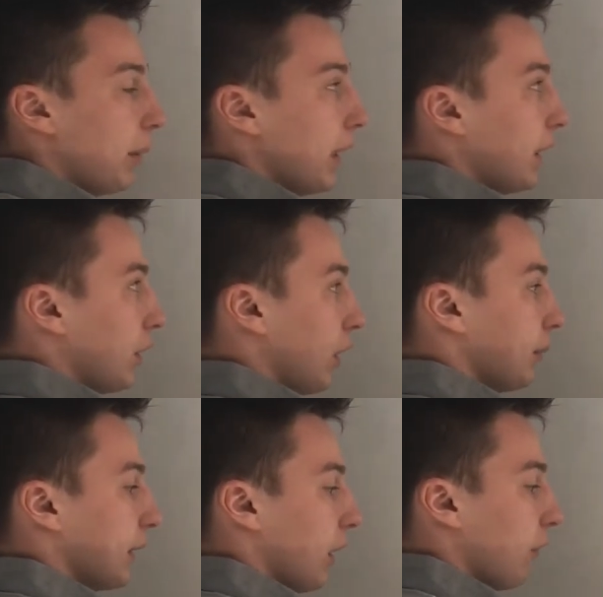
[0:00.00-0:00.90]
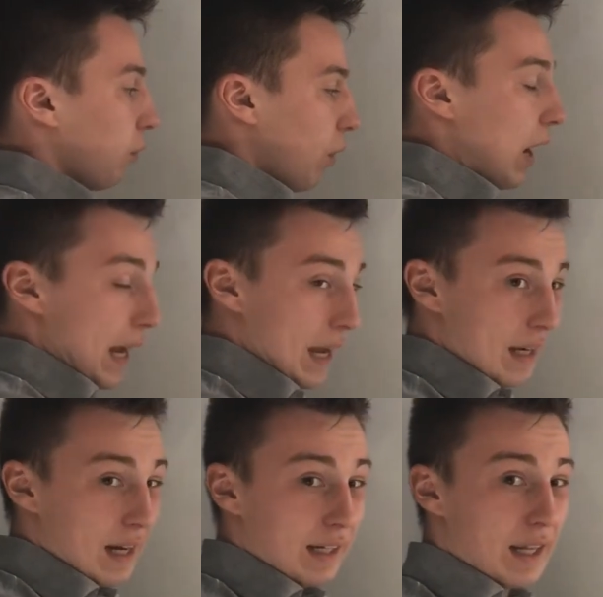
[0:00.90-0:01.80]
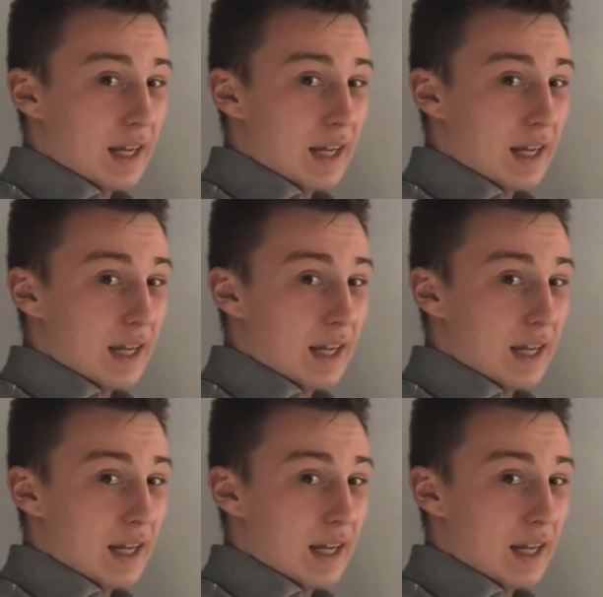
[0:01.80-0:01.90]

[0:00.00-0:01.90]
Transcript: but in terms of y and not